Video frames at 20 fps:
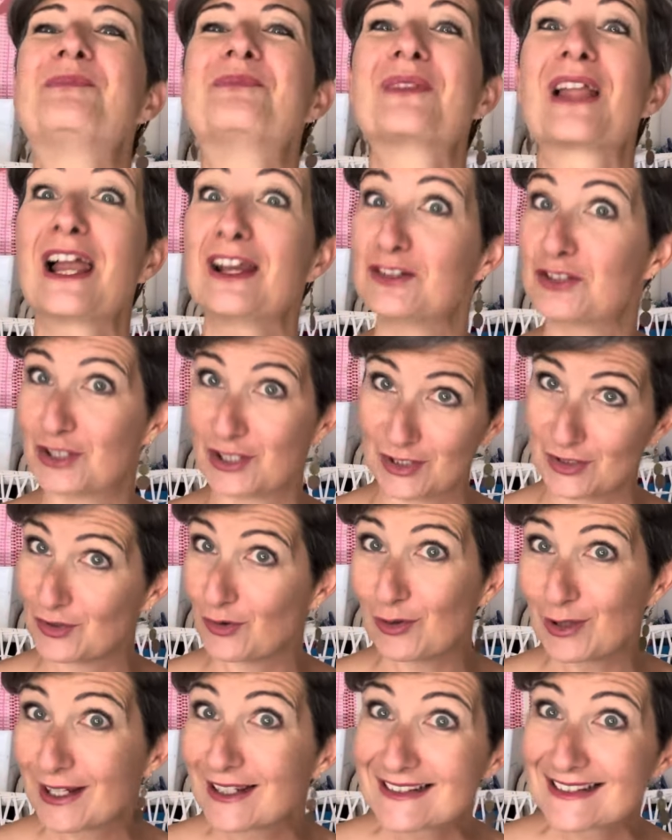And she's
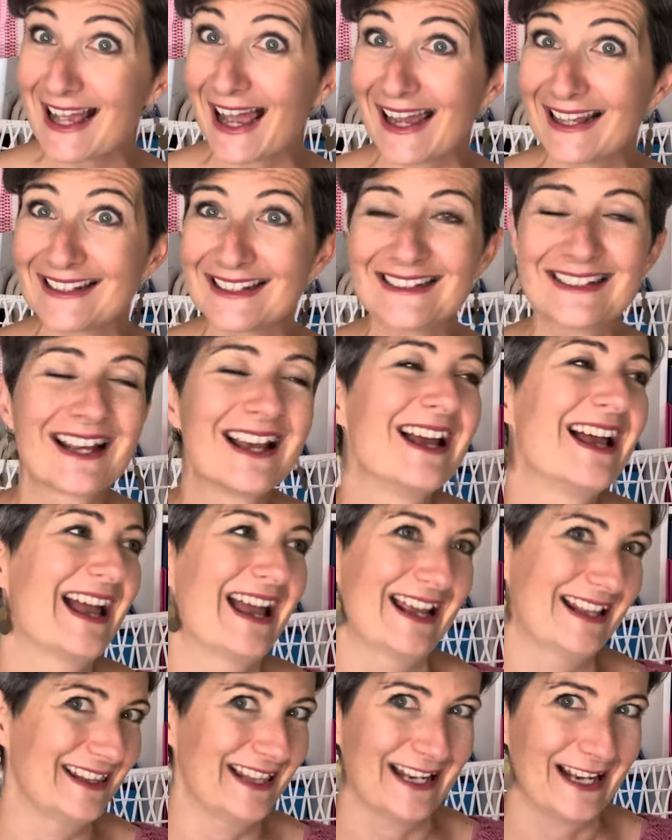all excited
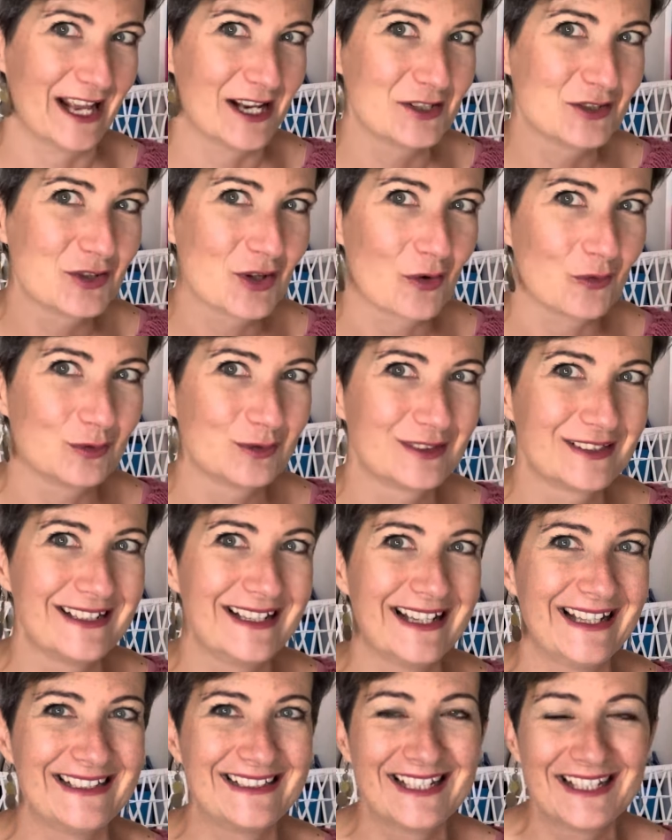and then I don't
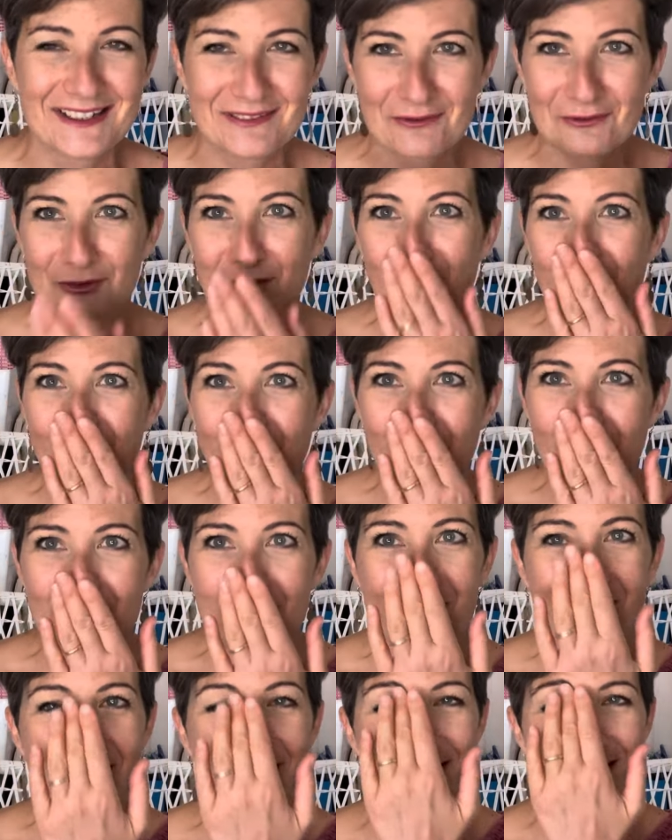knit it for her
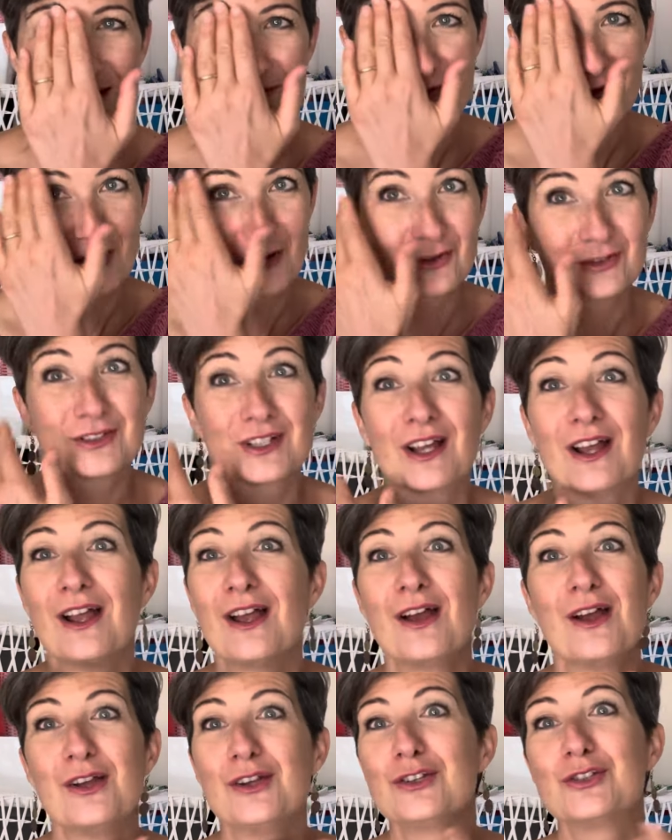because I've got
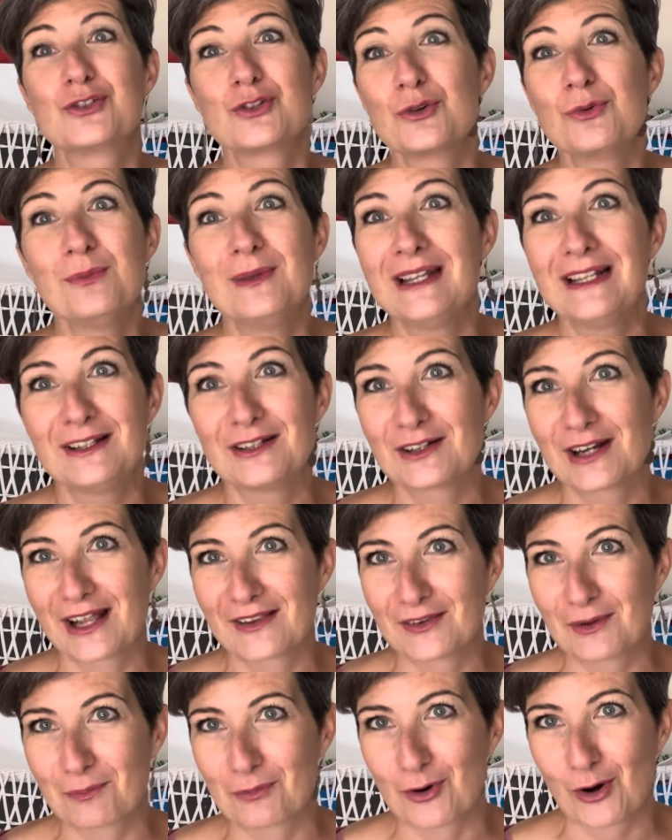two million
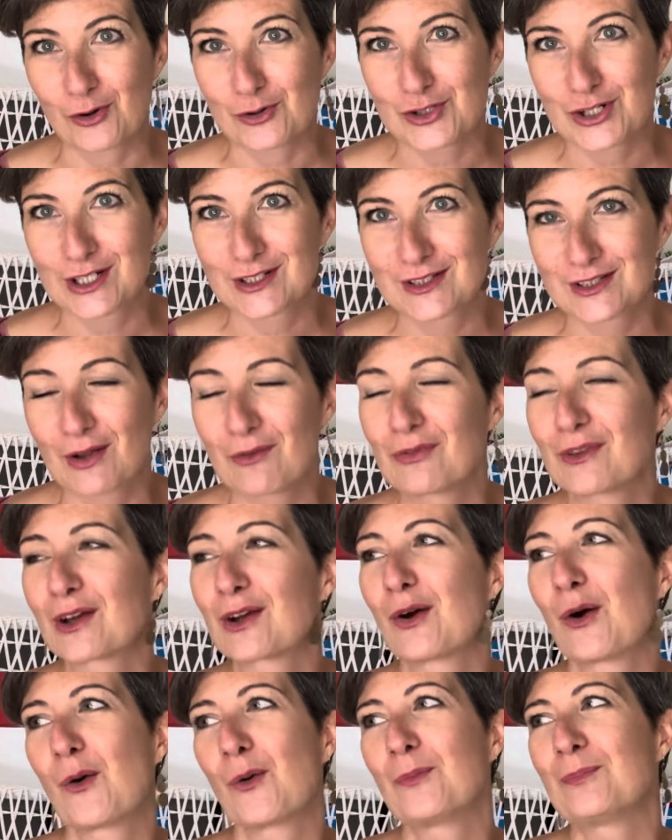other projects on the
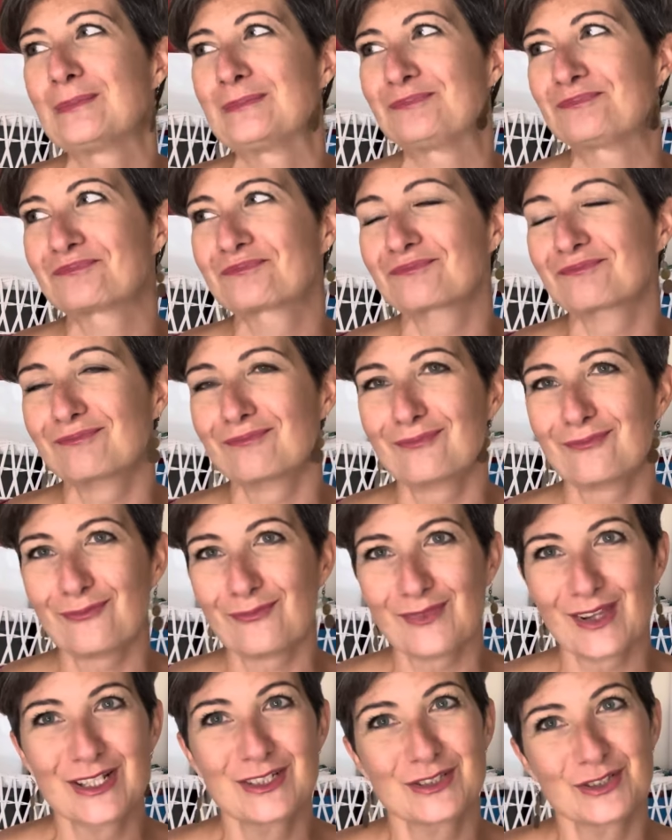go.
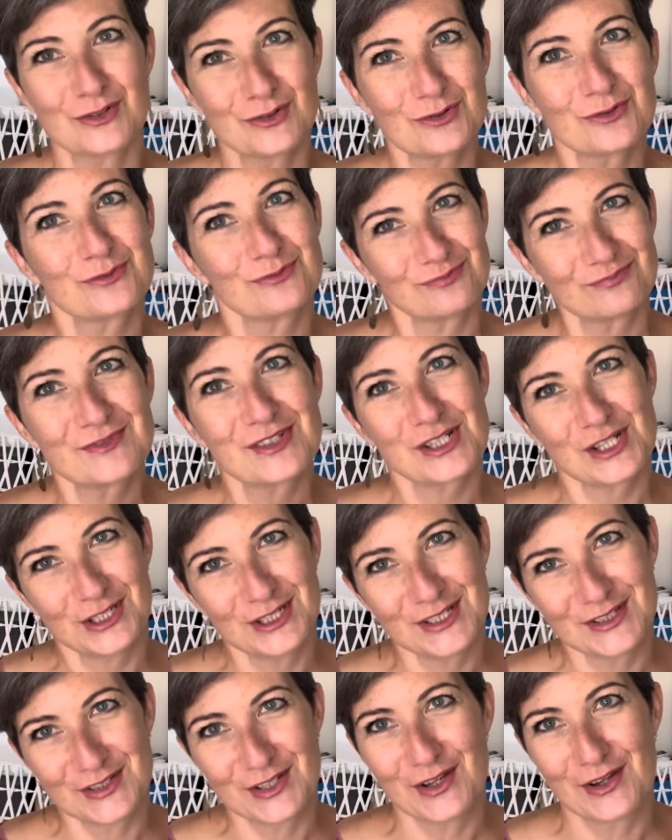So she
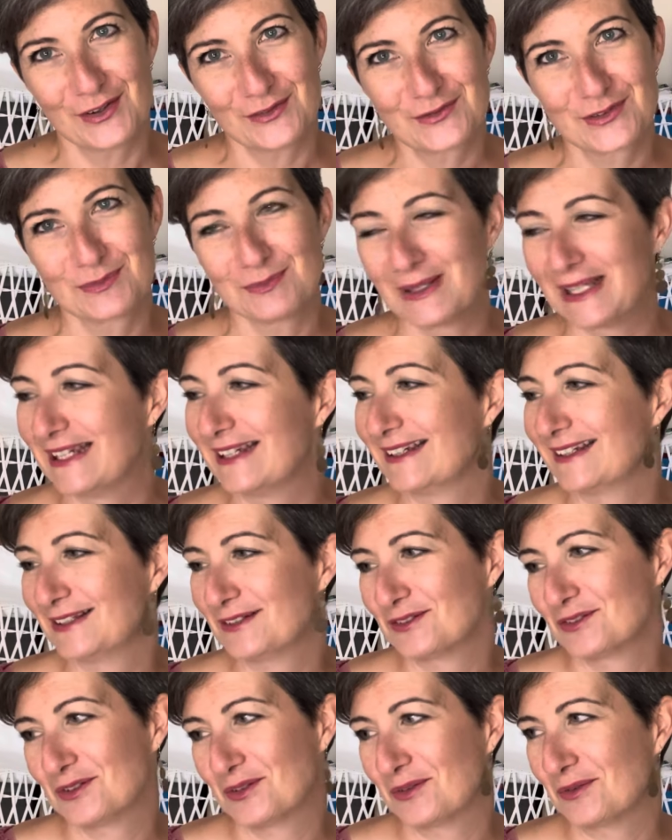deserves me,
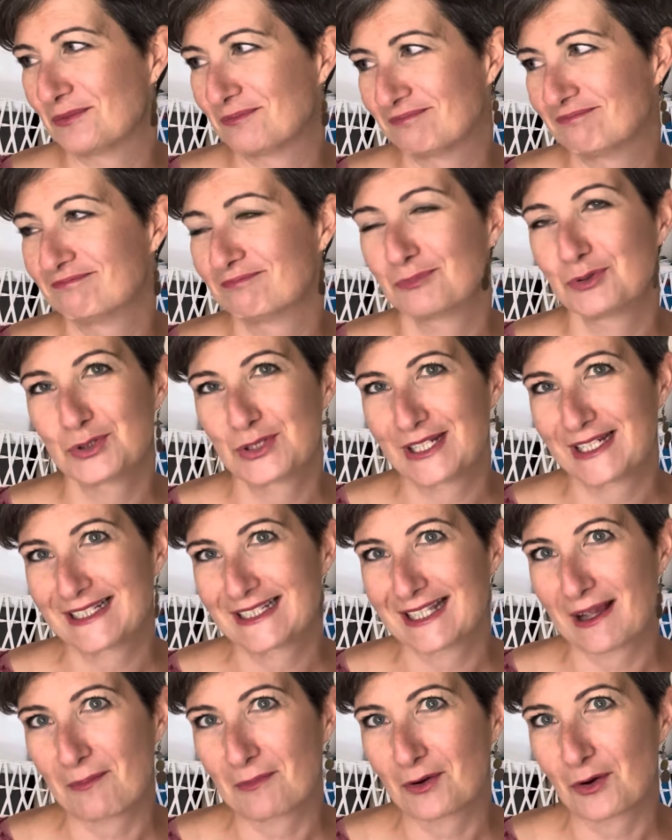you know, putting
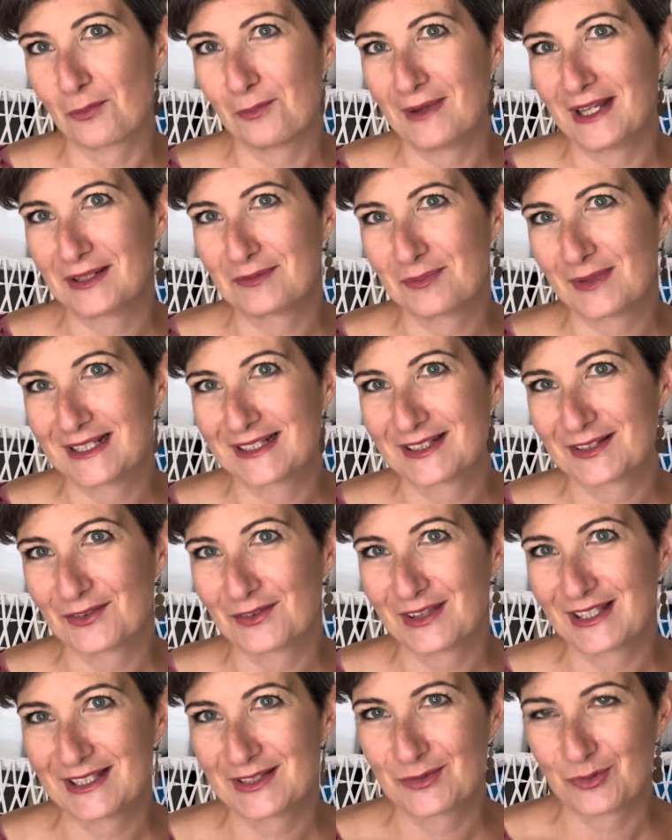some commitments on this